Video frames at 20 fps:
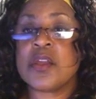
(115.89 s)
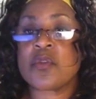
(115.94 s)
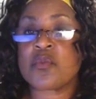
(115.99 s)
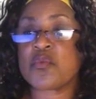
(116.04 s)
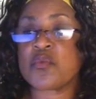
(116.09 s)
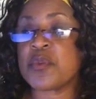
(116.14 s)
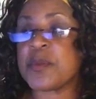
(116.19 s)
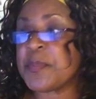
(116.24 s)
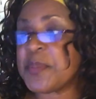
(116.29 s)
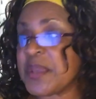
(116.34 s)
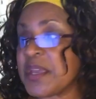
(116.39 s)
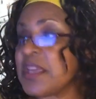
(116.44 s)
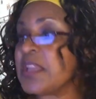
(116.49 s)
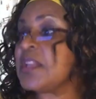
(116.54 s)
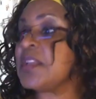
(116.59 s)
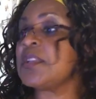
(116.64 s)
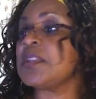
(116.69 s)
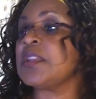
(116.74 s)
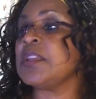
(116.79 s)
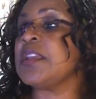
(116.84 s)

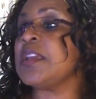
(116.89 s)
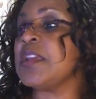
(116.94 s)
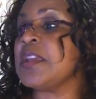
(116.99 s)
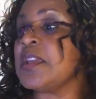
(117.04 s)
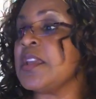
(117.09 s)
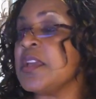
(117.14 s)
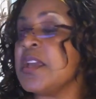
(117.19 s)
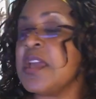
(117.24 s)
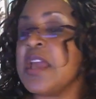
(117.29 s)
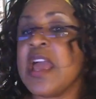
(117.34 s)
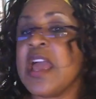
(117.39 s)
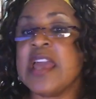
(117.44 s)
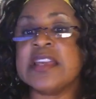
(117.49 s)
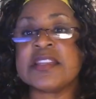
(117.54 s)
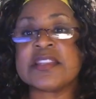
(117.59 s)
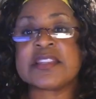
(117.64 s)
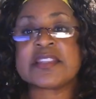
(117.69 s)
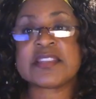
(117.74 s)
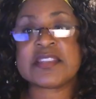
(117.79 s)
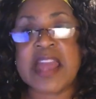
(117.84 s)
repeatedly
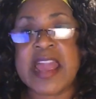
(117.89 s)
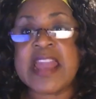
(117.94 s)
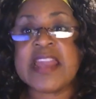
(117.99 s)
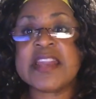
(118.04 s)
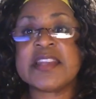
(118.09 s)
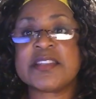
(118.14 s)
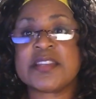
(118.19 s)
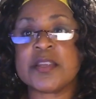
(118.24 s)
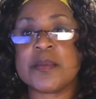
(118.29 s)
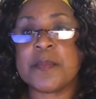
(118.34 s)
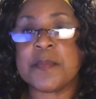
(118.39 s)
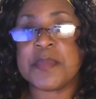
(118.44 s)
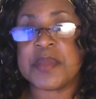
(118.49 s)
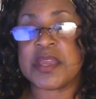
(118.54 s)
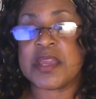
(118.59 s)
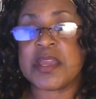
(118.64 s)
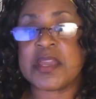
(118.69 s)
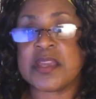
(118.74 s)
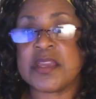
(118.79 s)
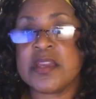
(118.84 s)
and say to
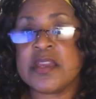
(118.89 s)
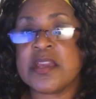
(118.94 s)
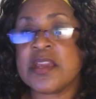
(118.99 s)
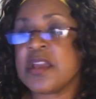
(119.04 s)
me